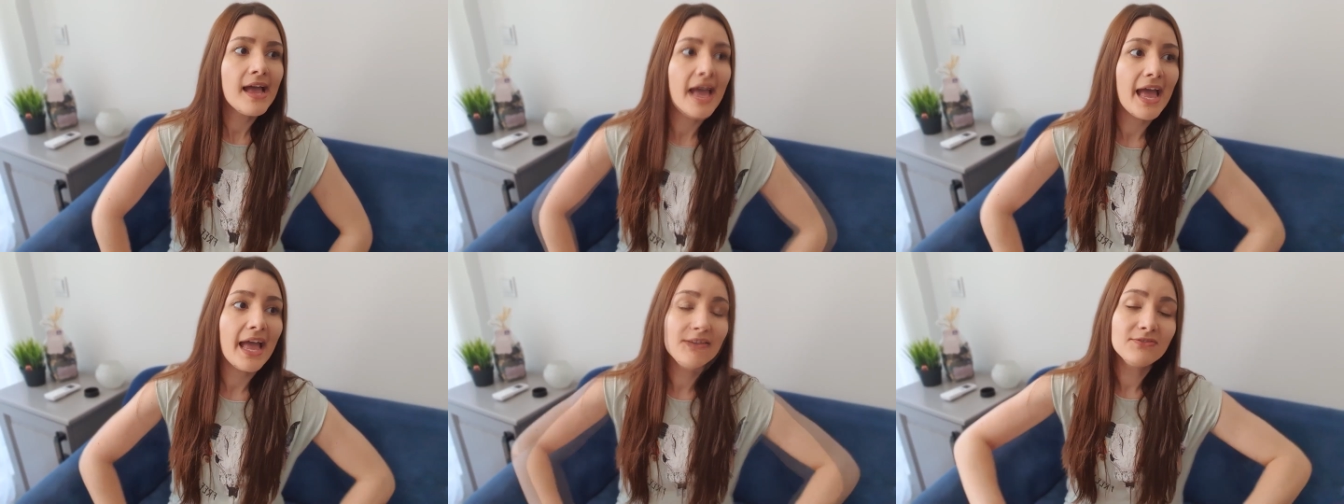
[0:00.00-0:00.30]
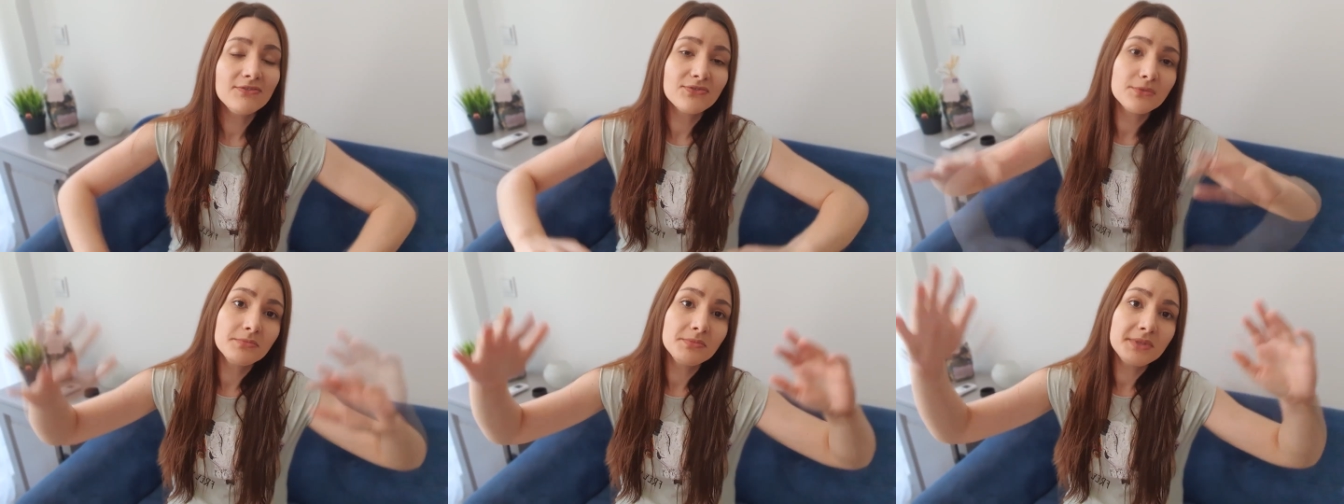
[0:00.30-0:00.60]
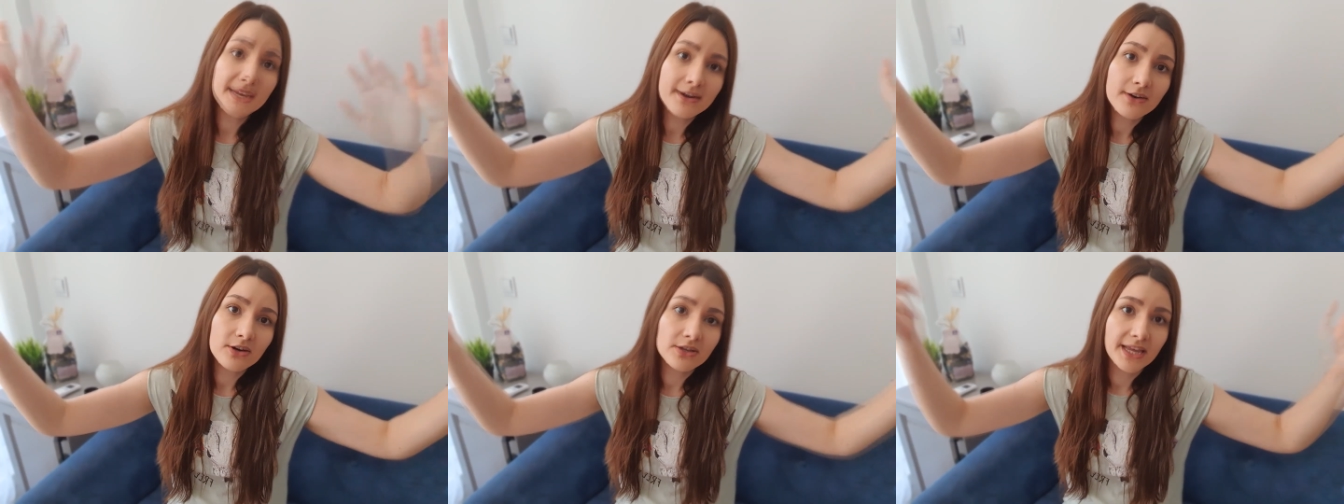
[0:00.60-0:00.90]
And from
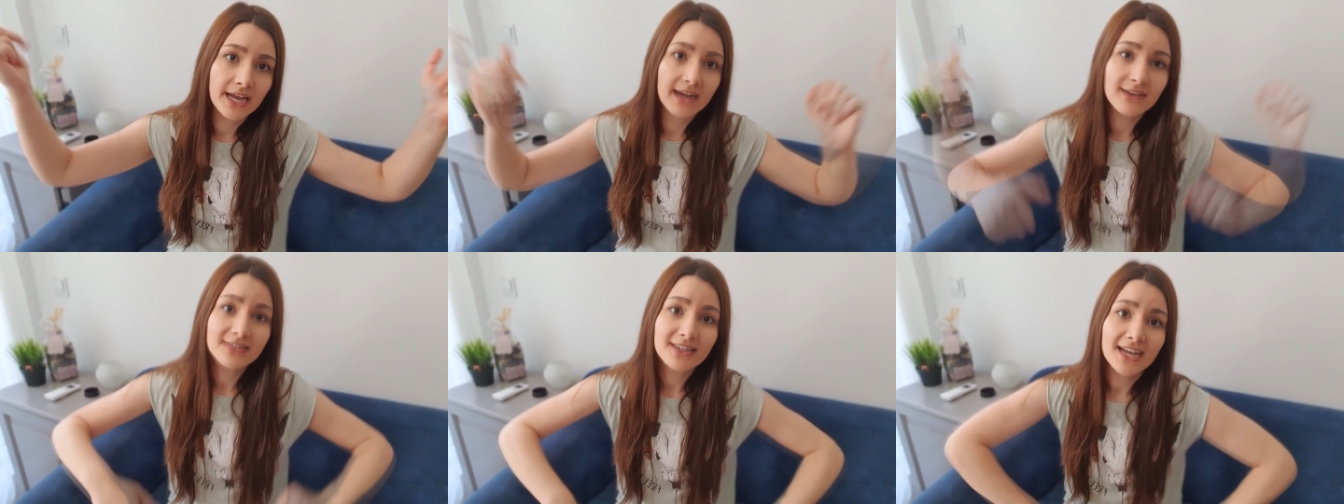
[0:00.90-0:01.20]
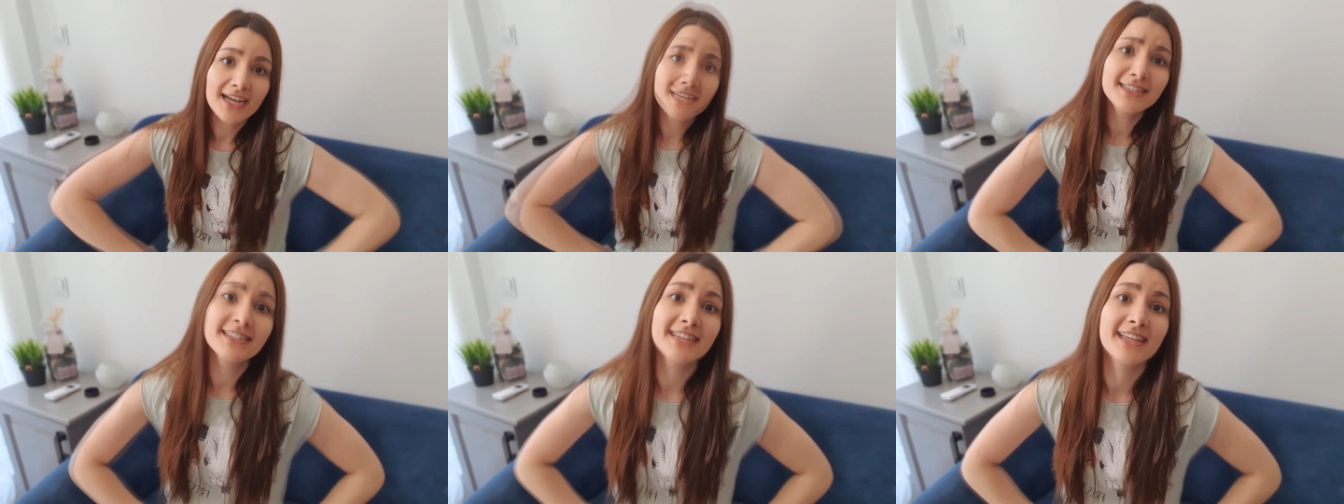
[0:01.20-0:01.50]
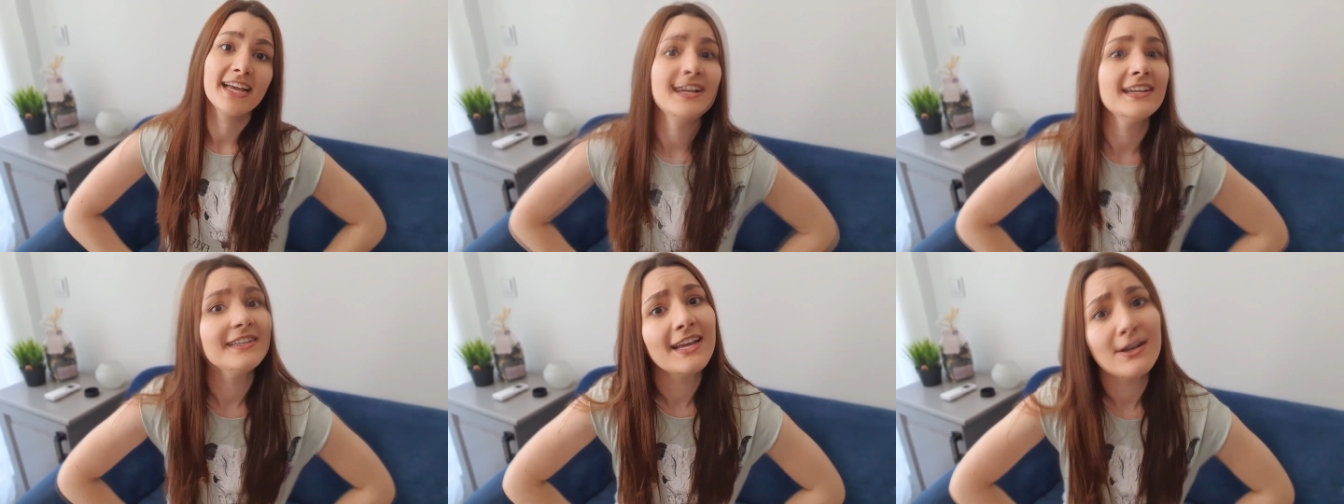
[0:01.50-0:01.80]
there on out, I
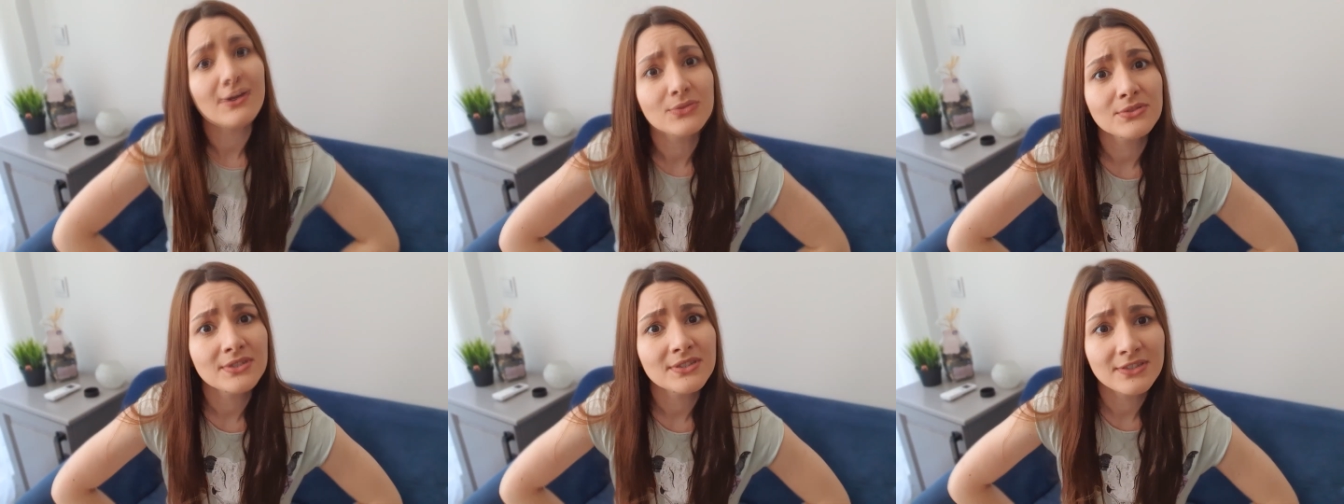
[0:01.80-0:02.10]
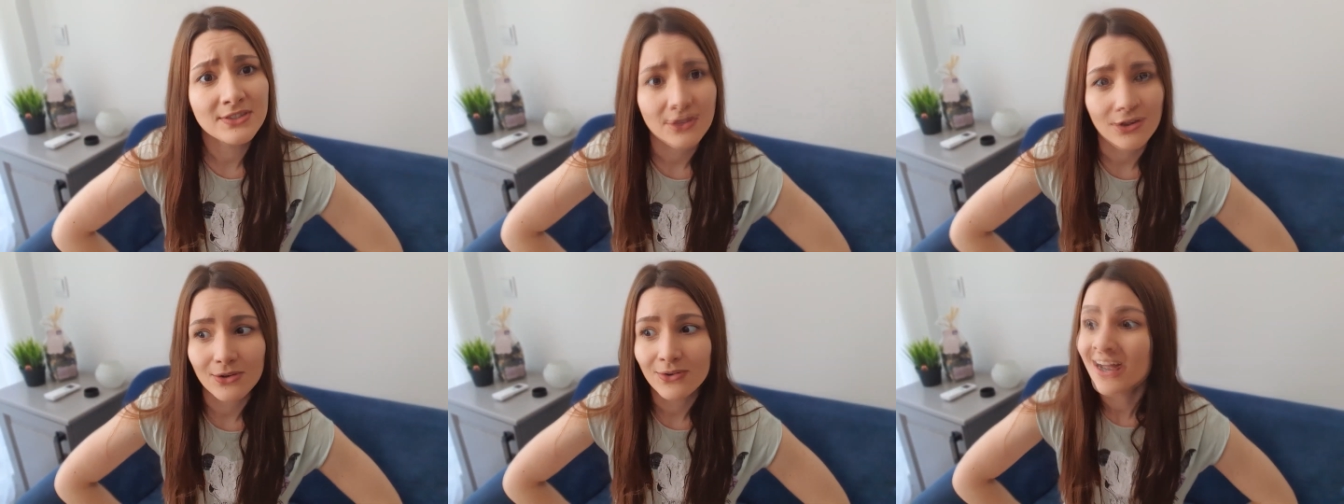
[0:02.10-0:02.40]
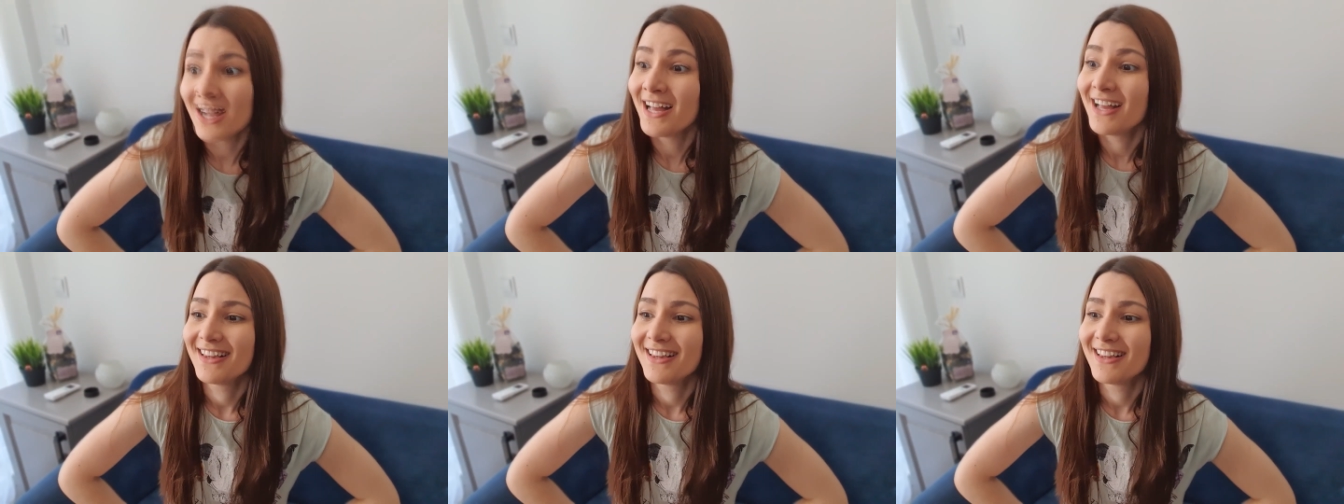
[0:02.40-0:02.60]
decided I want to install